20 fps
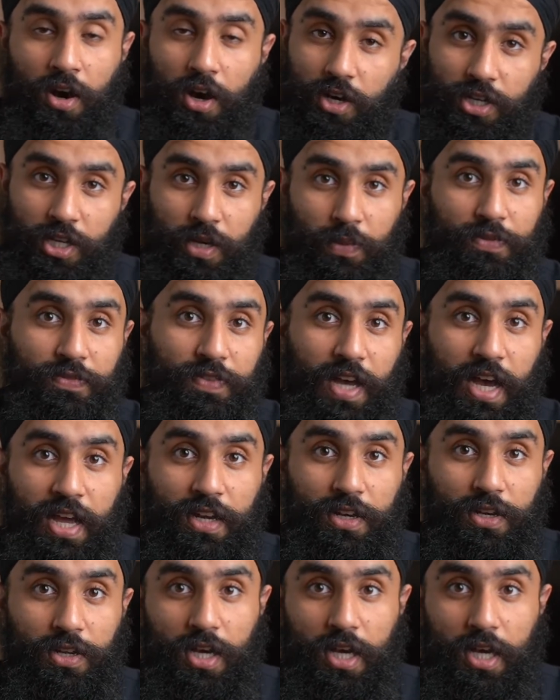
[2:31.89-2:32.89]
on top of
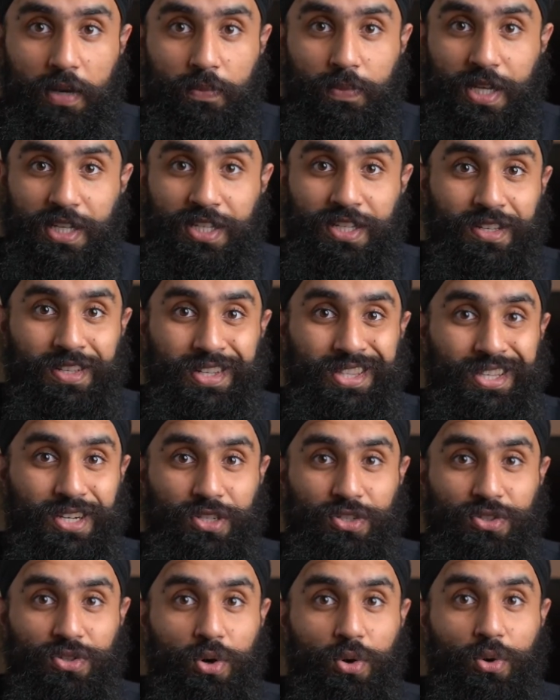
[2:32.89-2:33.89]
that, basically
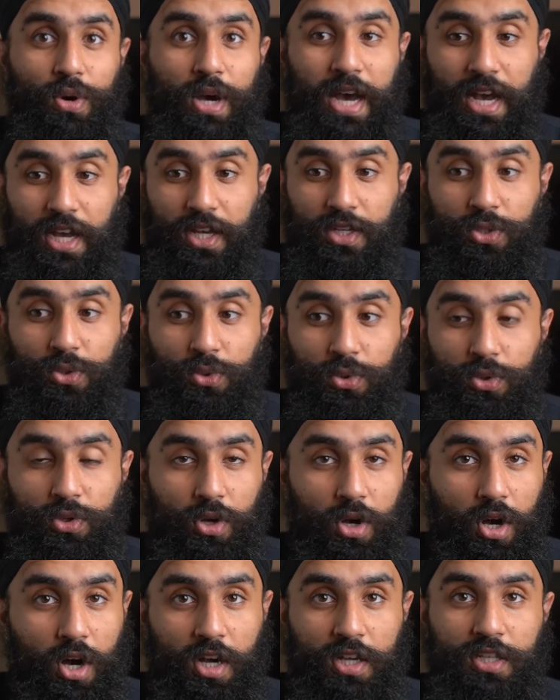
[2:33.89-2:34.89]
there's no
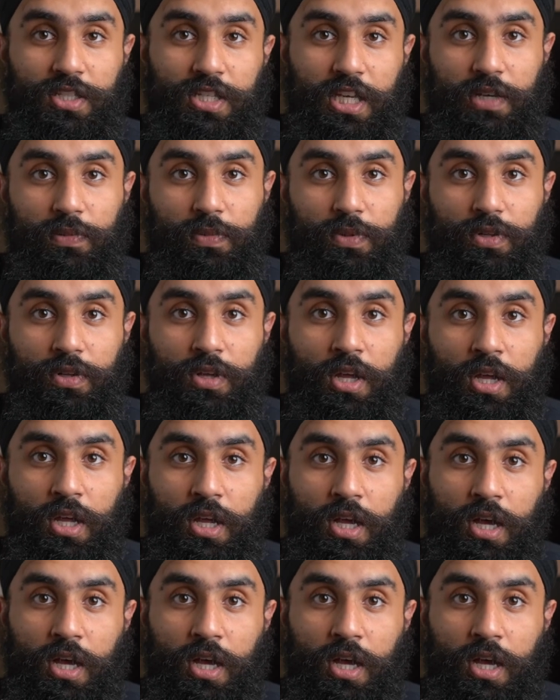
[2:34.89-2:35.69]
actual aux cable,